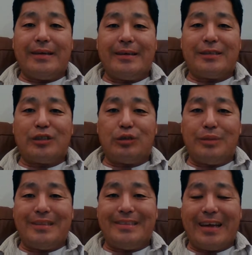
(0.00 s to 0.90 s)
it should
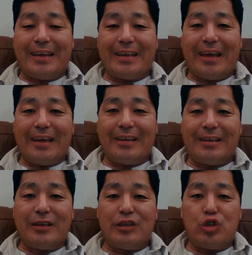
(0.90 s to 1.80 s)
be
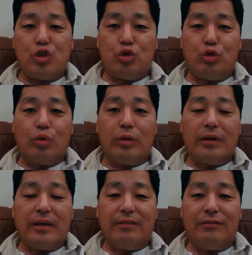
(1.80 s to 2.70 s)
dedicated to
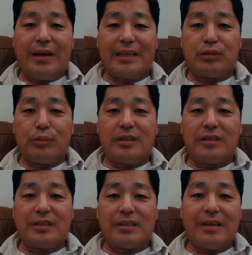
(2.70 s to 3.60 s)

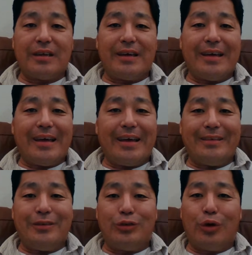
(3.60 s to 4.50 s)
investments,
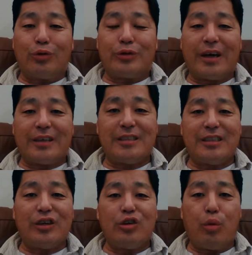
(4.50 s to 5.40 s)
and you don't touch
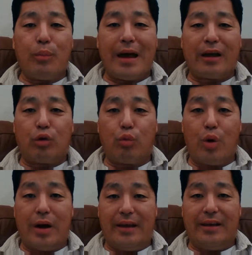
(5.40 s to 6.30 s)
it no matter
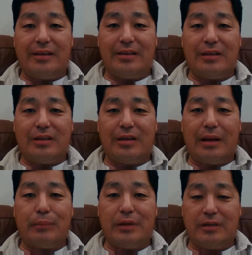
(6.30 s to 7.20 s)
what.
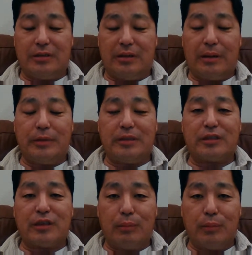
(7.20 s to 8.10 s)
I mean,
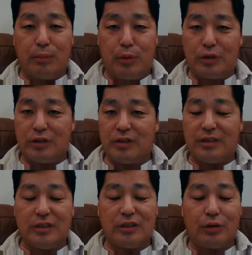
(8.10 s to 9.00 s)
some
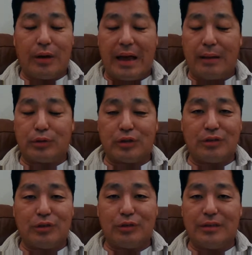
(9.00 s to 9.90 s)
emergencies are
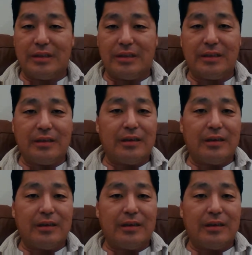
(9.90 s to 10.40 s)
absolutely,